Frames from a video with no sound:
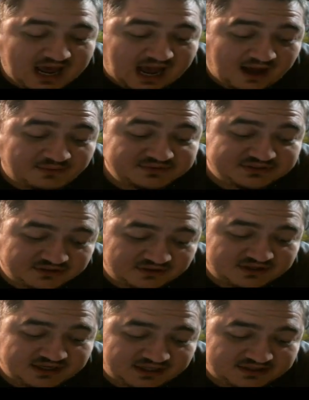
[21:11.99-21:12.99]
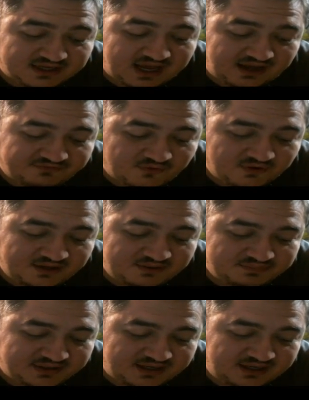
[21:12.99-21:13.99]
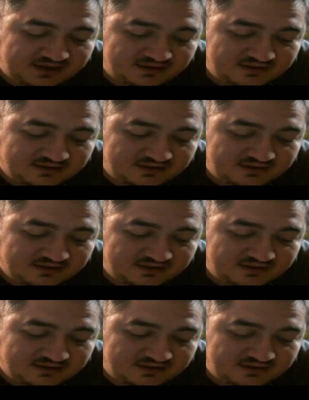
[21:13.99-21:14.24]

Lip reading: I was looking at the K40, but